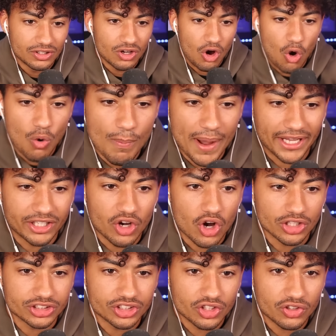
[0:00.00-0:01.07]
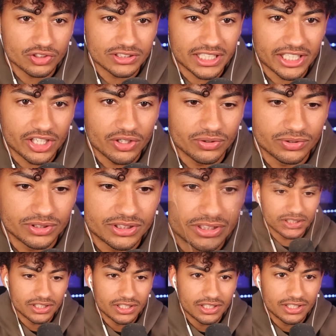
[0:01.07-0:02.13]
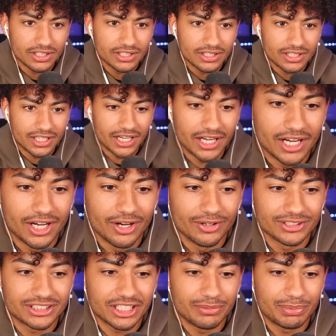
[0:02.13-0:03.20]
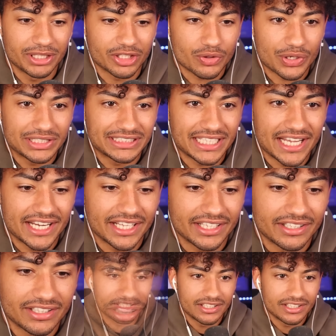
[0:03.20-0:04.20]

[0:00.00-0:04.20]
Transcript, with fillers: Guys, oh my gosh! Look at those Legos. Uh oh, it's gonna be a crazy edit.